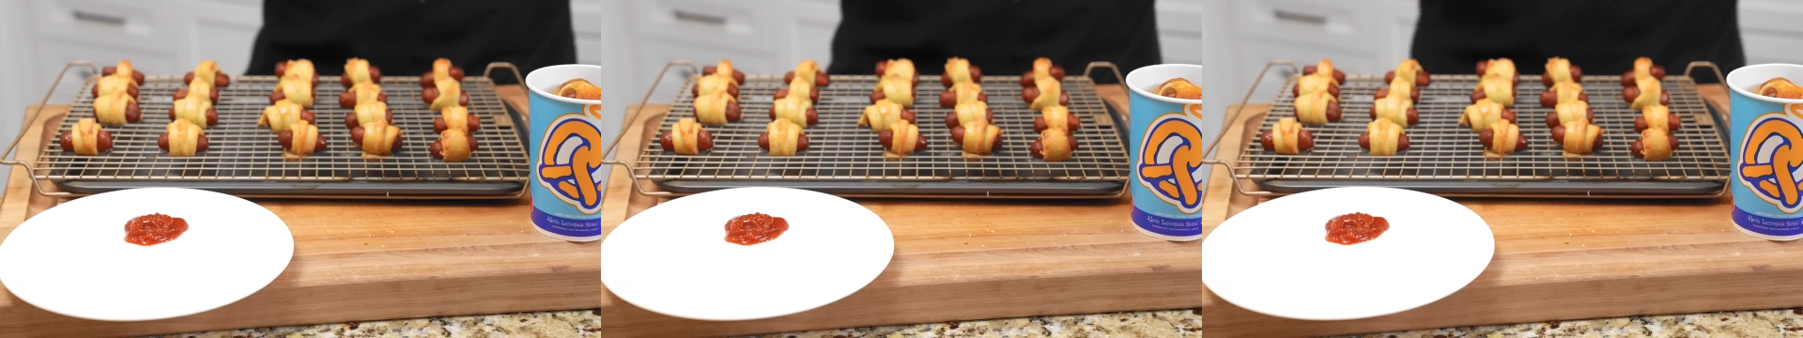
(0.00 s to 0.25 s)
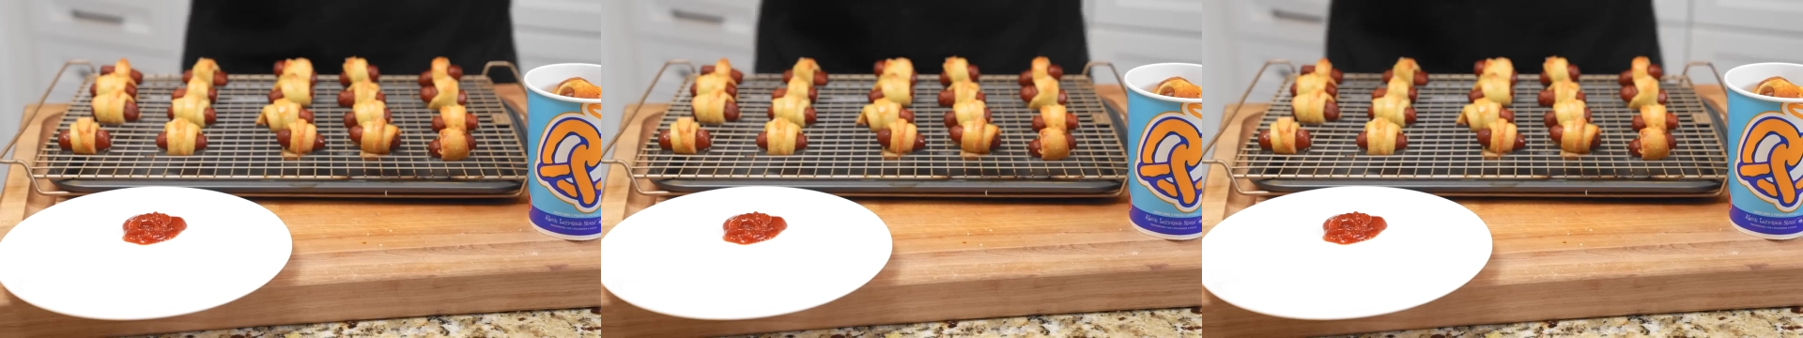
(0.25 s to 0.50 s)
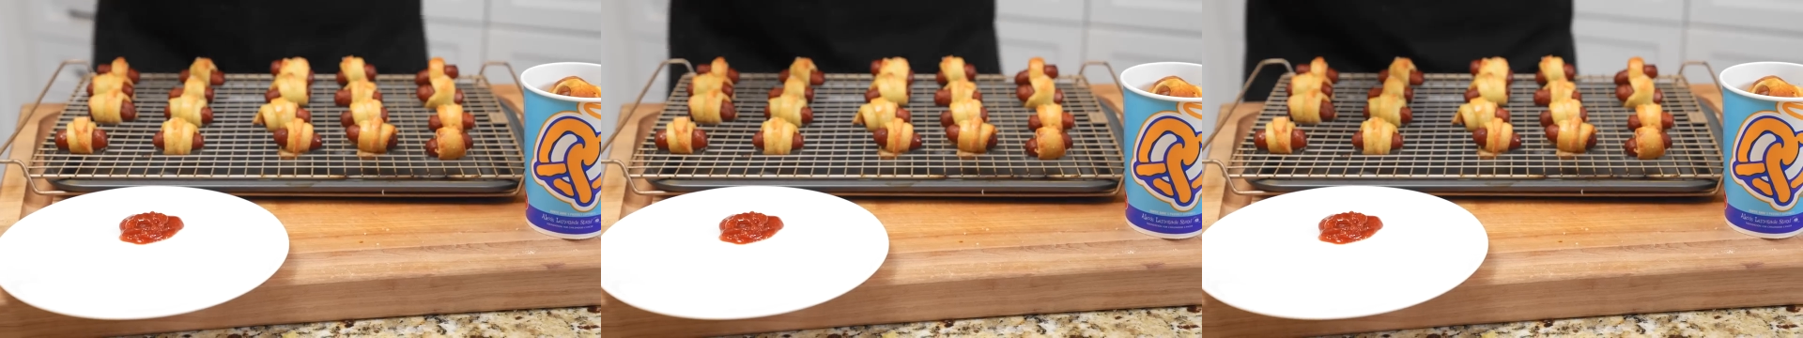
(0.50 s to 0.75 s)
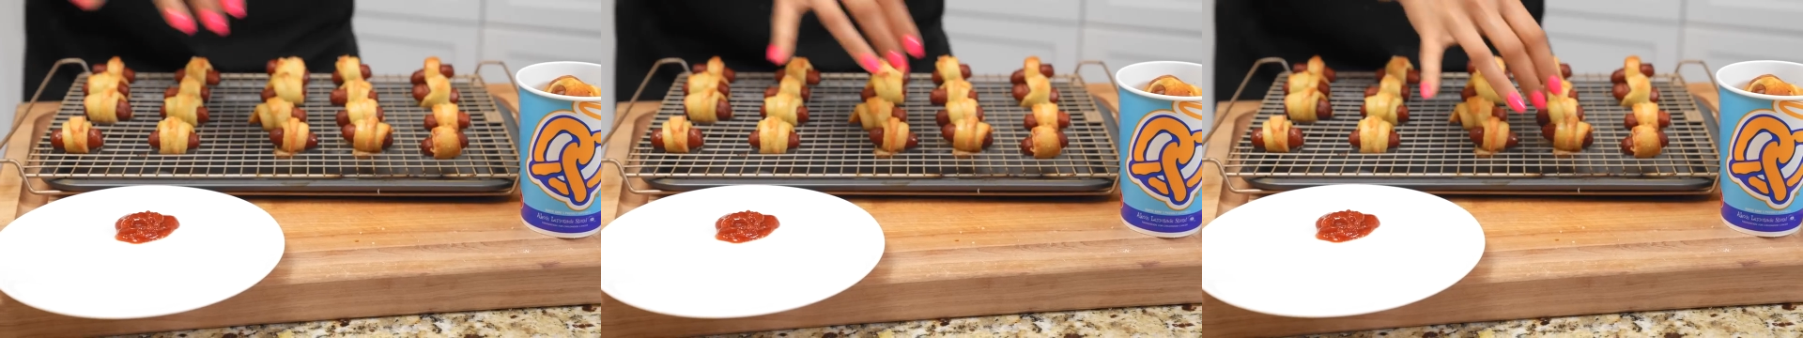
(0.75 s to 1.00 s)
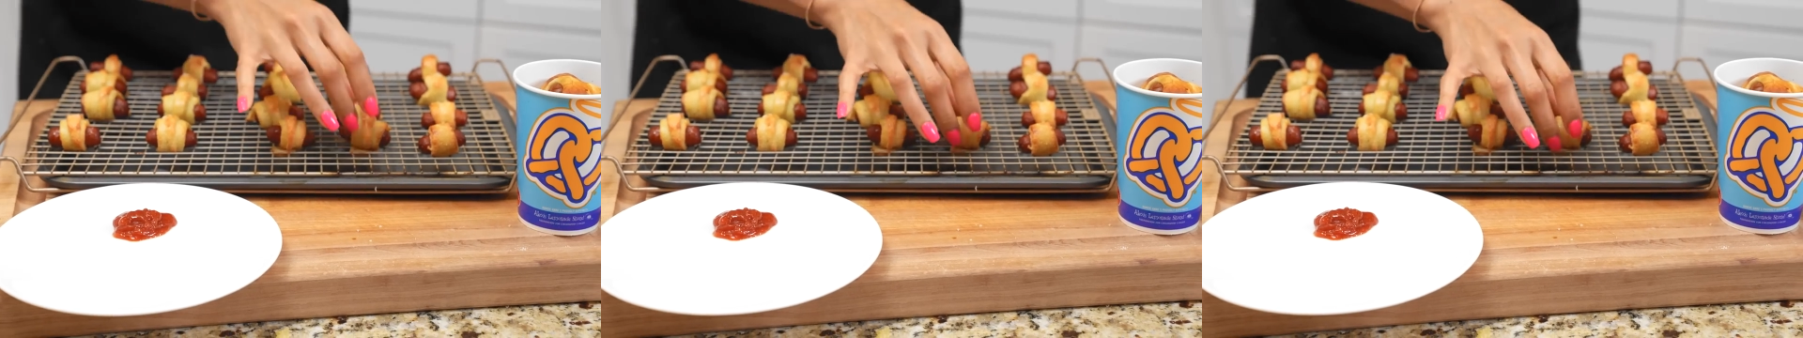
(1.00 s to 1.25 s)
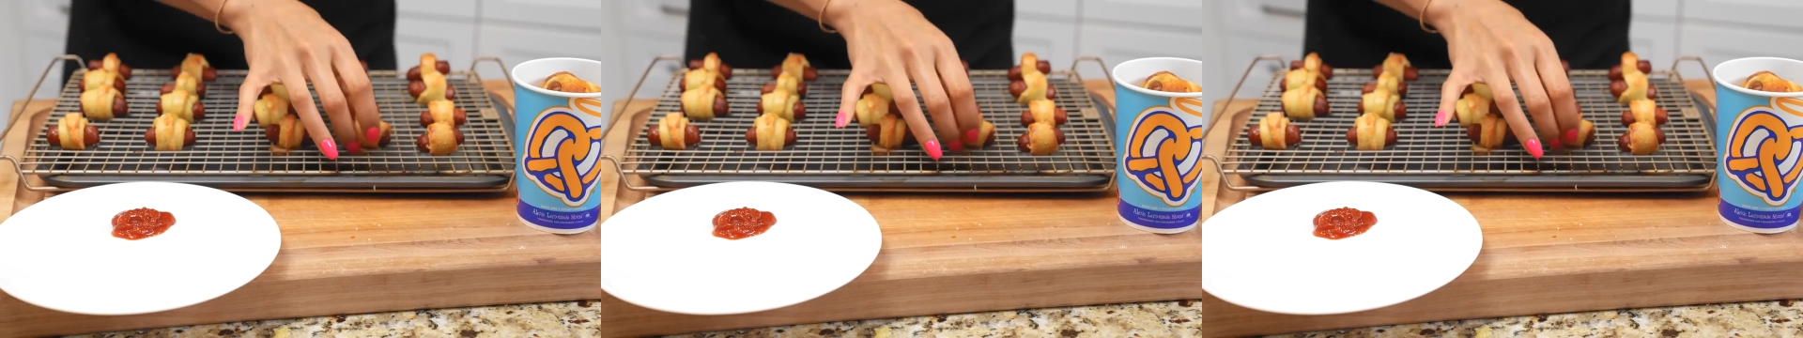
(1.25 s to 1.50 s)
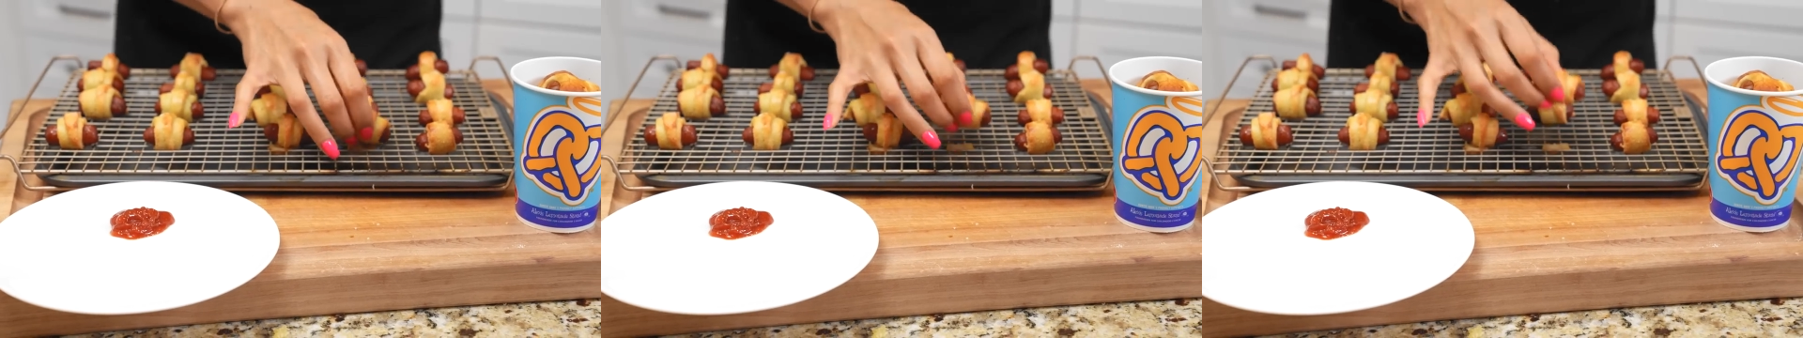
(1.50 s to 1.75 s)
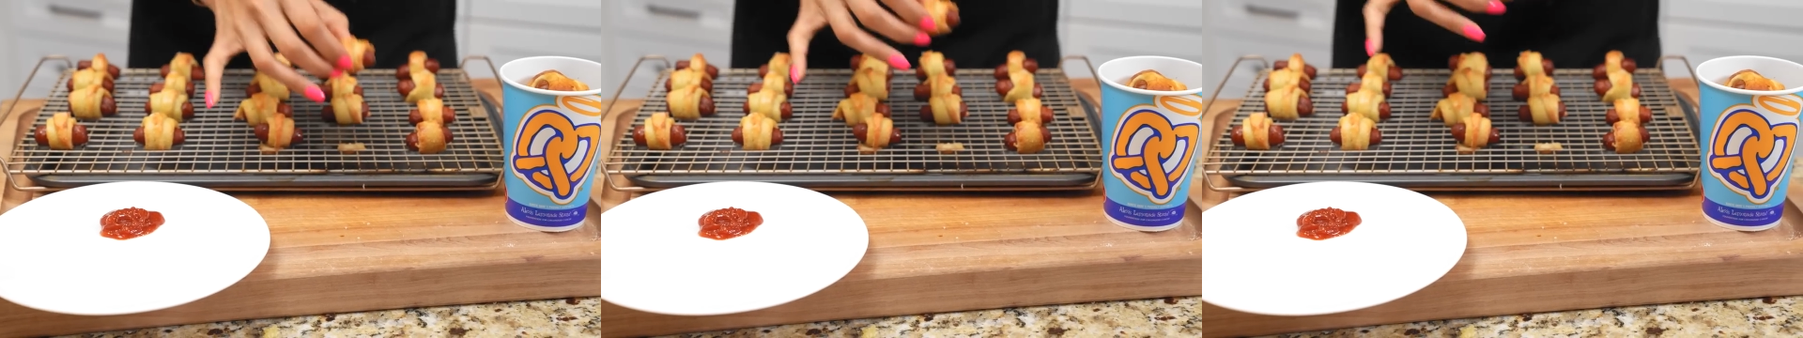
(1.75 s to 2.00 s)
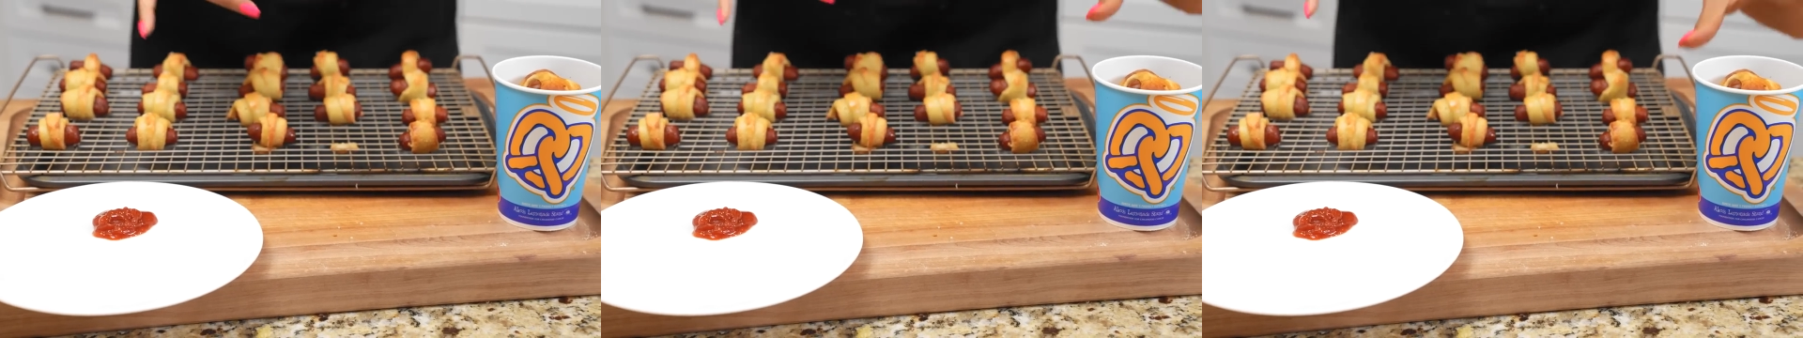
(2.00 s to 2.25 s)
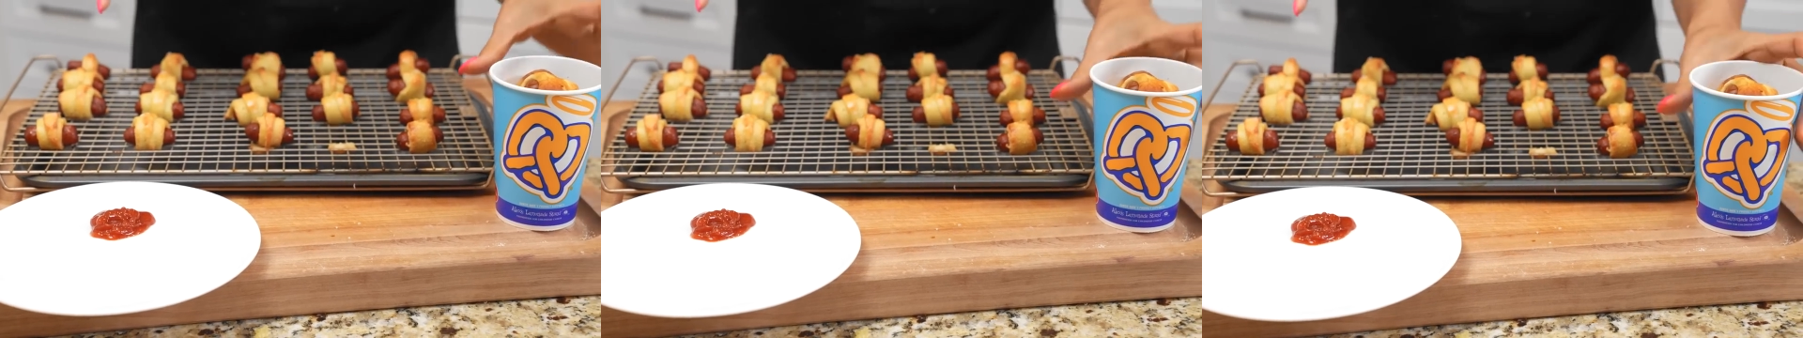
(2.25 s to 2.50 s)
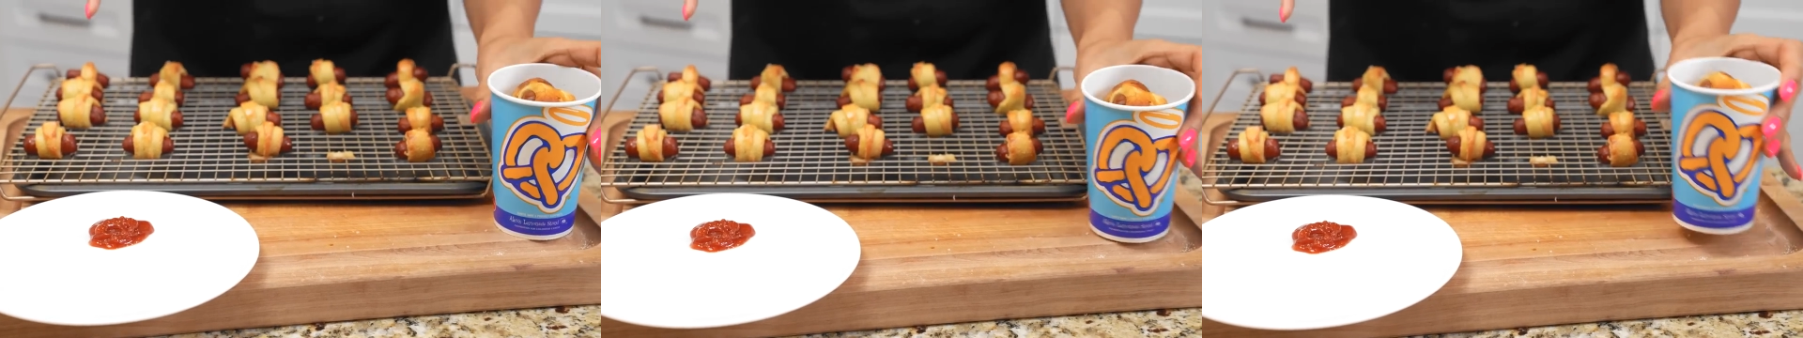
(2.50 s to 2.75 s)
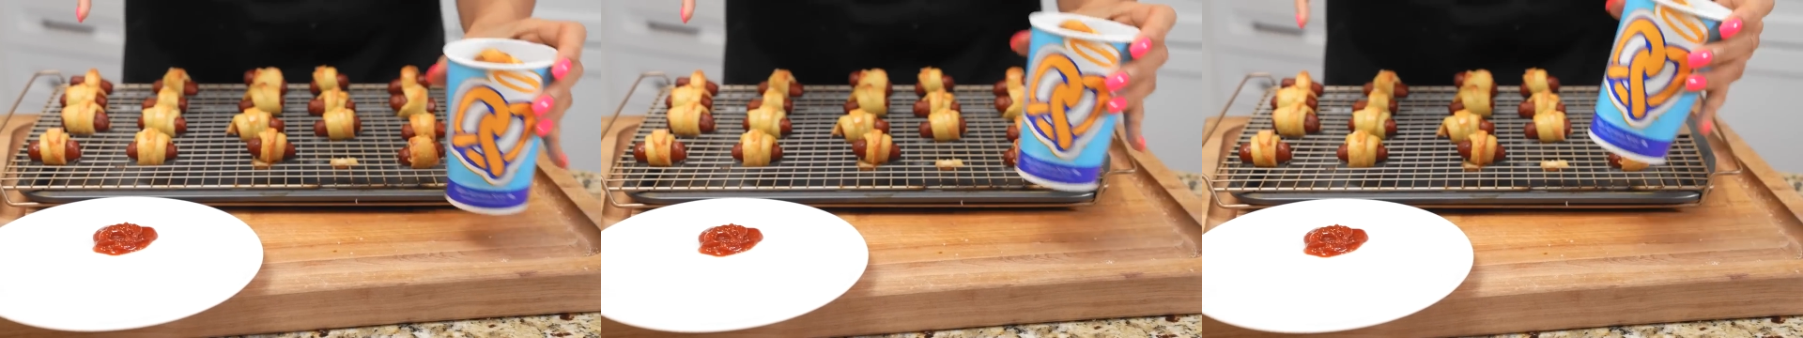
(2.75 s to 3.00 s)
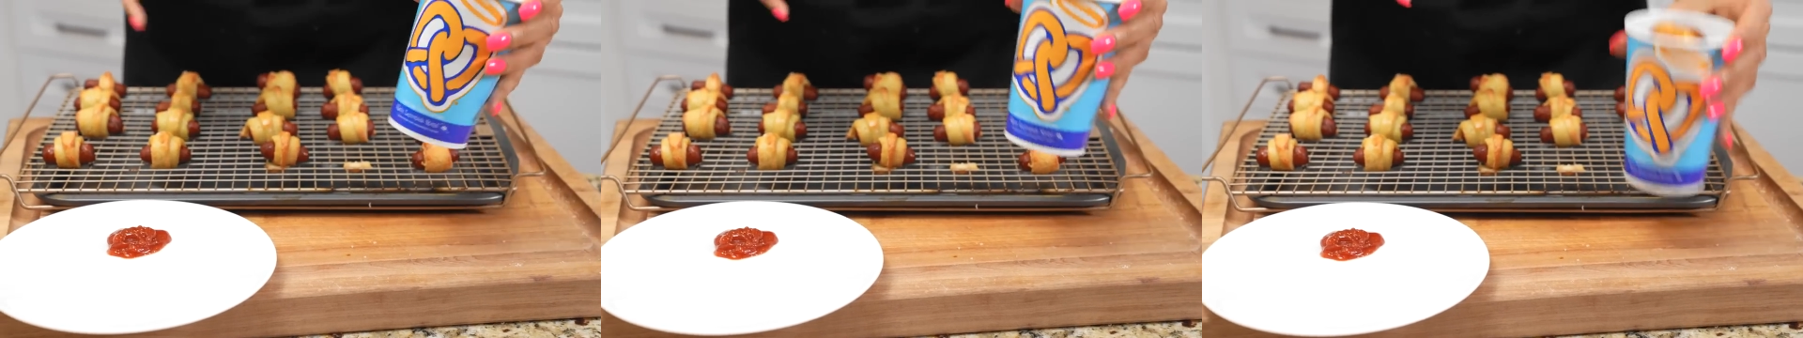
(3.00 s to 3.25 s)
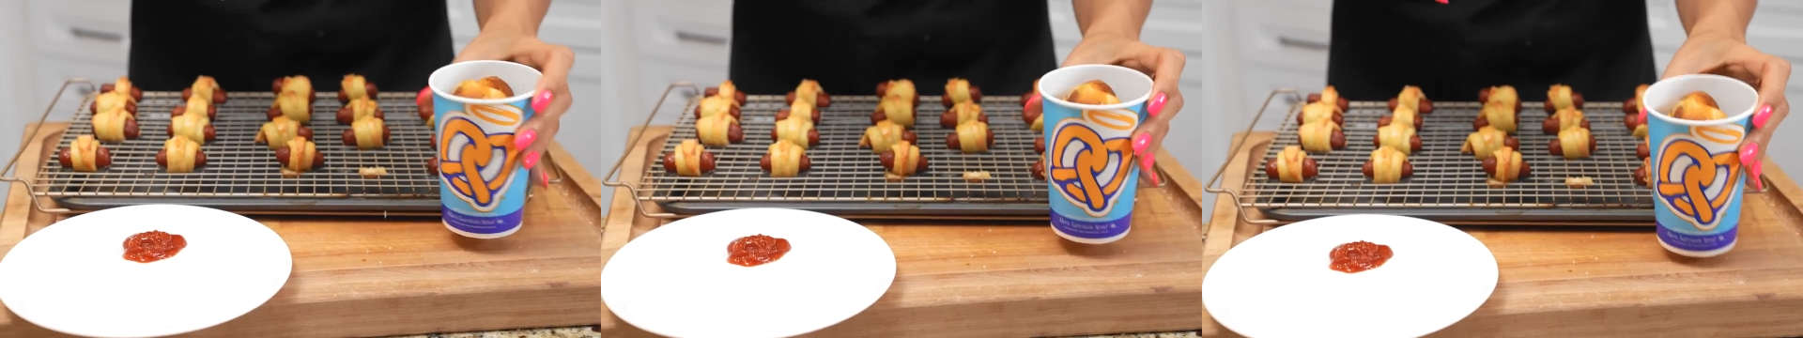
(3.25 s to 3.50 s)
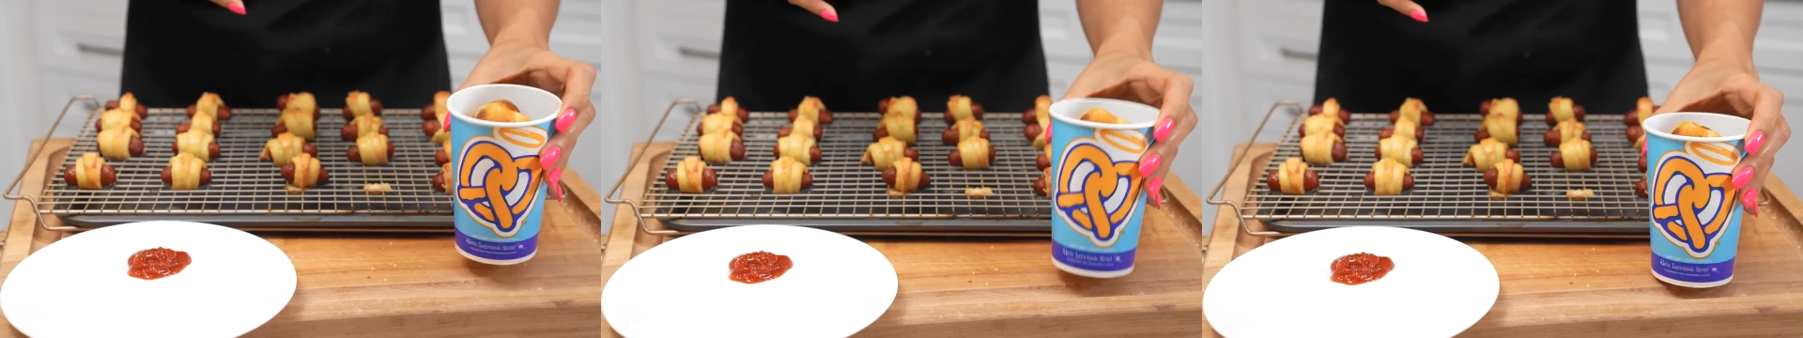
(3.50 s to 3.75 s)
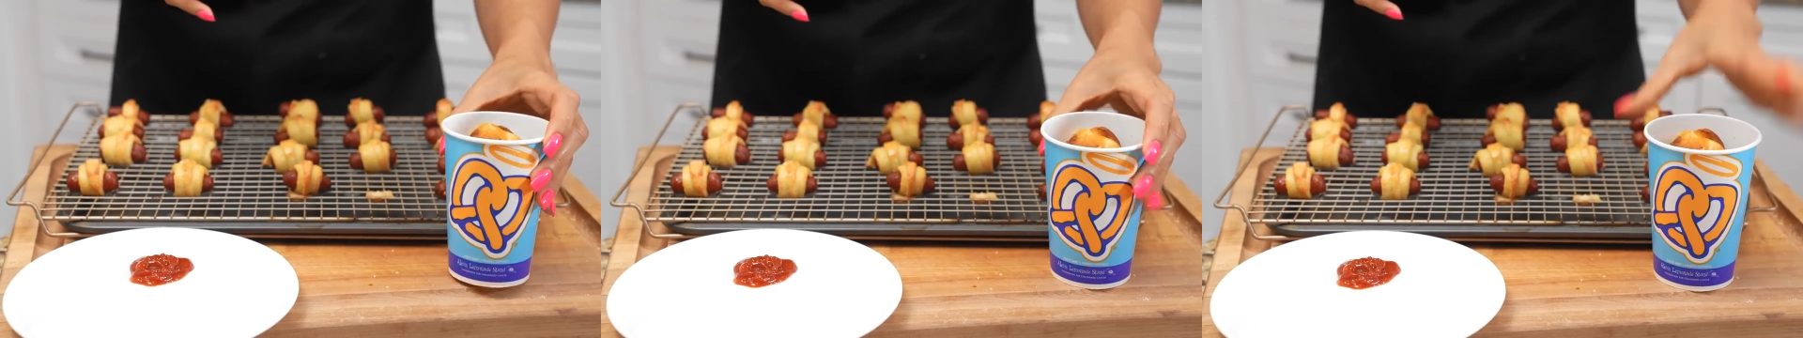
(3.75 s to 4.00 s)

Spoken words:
No face is visible, so there are no lips to read.